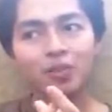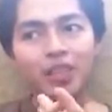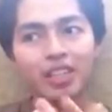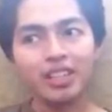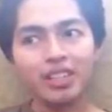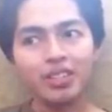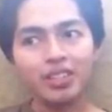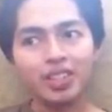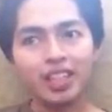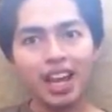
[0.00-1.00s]

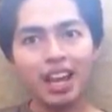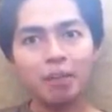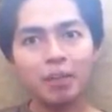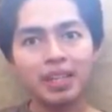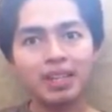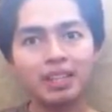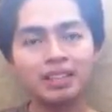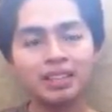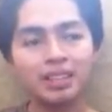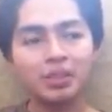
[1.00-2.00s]
where it happened and
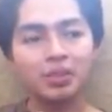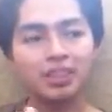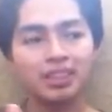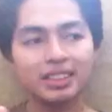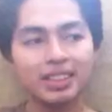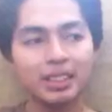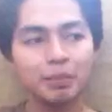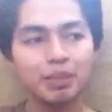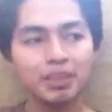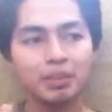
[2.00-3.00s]
it's like oh this
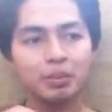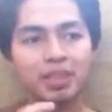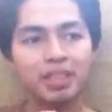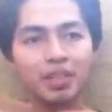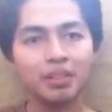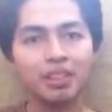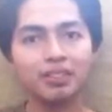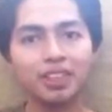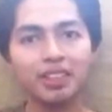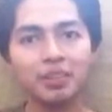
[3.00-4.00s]
happens like oh my god what the
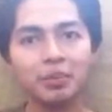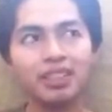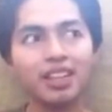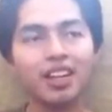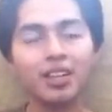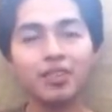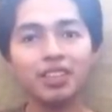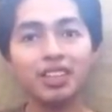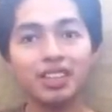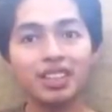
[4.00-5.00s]
fuck you know what I mean? like how the
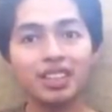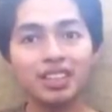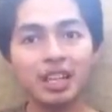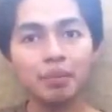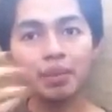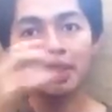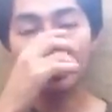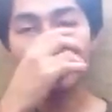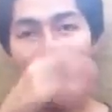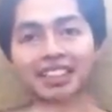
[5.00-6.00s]
fuck did this happen
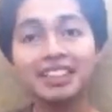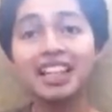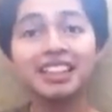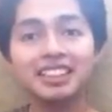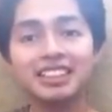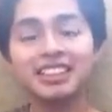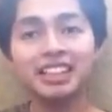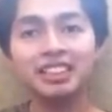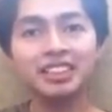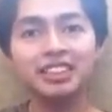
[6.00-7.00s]
this this
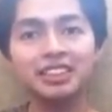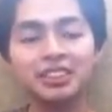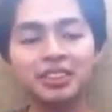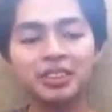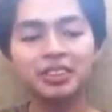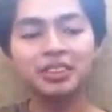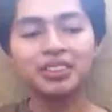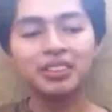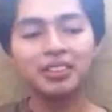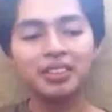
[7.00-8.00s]
has nothing to do
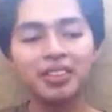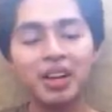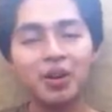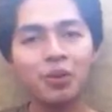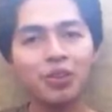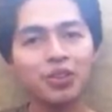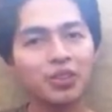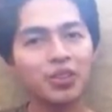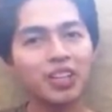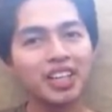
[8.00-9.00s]

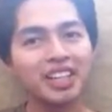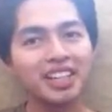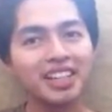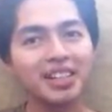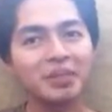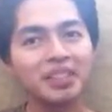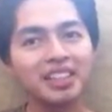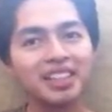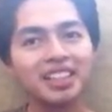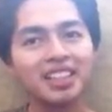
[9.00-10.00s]
with urinating I mean
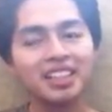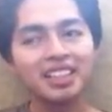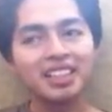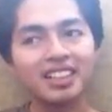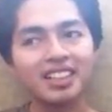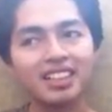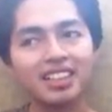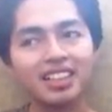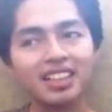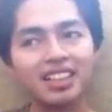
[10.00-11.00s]

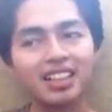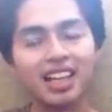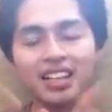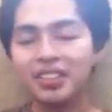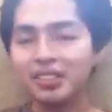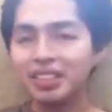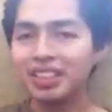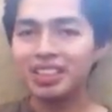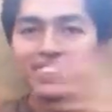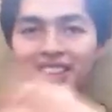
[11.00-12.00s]
I don't know like